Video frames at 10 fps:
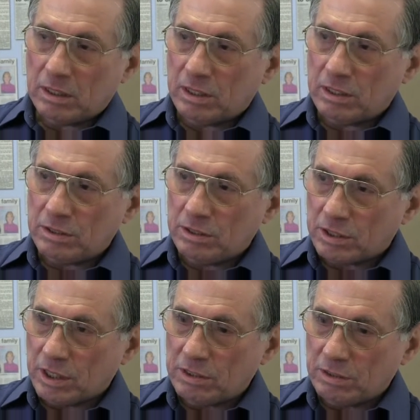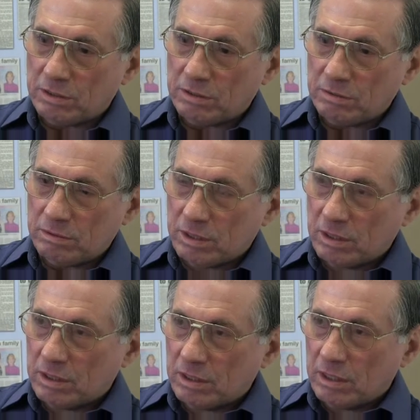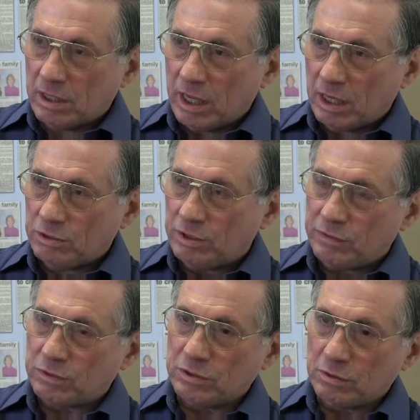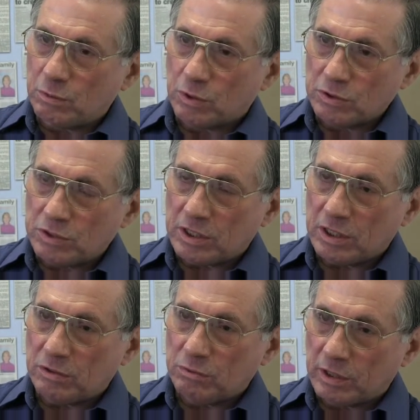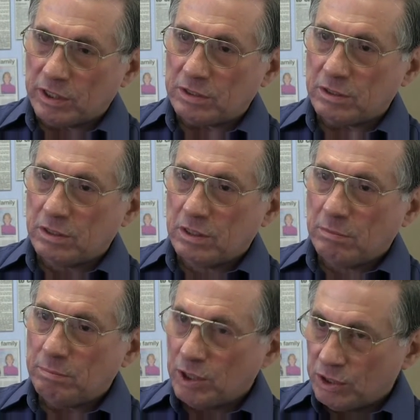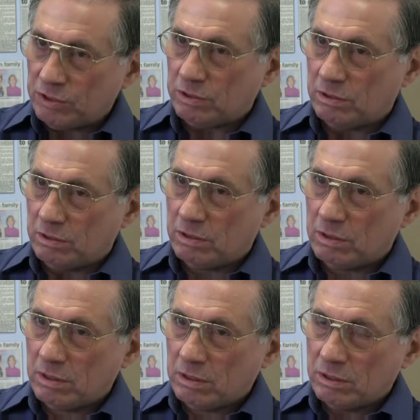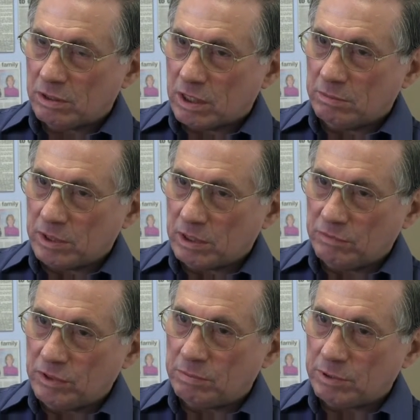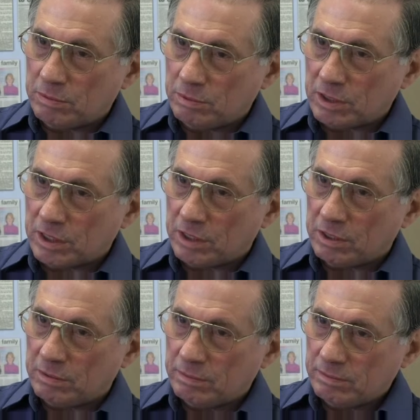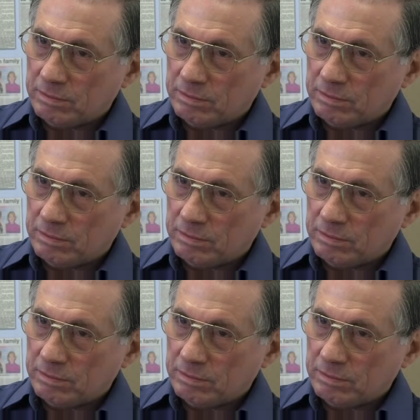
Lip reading: and that indicated how difficult it was to get the right person to come and give the appropriate care.